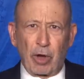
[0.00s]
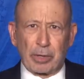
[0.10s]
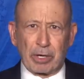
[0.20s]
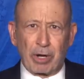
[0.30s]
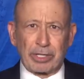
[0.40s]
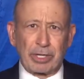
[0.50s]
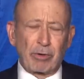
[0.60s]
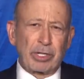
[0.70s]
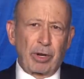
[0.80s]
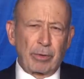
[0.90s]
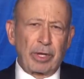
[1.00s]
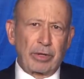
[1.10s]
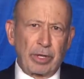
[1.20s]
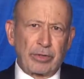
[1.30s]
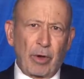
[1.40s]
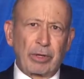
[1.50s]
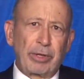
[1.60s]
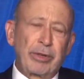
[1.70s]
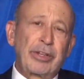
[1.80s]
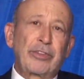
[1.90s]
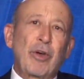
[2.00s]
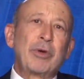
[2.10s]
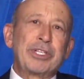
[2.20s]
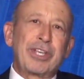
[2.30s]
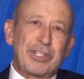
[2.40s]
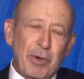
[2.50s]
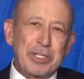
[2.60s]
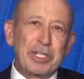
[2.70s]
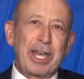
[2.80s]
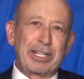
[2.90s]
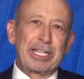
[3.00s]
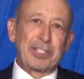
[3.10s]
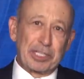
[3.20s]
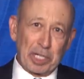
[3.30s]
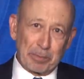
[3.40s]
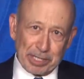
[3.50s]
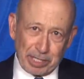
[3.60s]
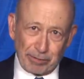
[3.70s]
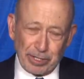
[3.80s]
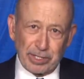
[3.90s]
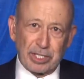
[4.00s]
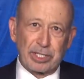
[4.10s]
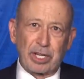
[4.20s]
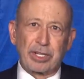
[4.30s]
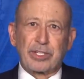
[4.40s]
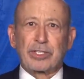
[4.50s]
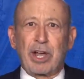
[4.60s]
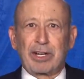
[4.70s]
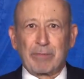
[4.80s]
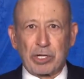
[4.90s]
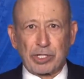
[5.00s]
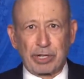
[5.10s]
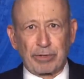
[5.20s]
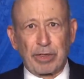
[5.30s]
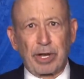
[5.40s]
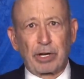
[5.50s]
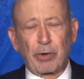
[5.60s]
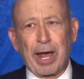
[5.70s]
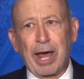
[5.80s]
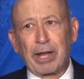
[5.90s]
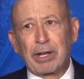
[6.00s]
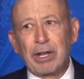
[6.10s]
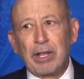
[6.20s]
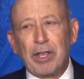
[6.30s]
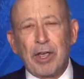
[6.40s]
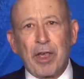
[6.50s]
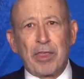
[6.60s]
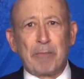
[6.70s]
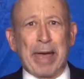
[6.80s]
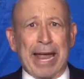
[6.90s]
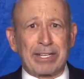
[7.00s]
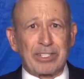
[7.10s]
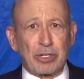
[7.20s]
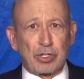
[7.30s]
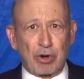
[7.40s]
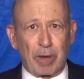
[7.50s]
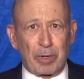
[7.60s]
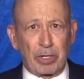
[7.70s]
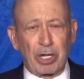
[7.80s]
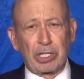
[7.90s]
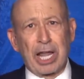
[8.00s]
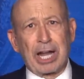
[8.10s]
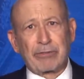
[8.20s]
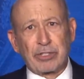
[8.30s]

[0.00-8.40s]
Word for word: going on, and there were, you know, it, it's, it's always, it's always at least a little bit different. This is, this is kind of much different. And there you had the banks in trouble, a lot of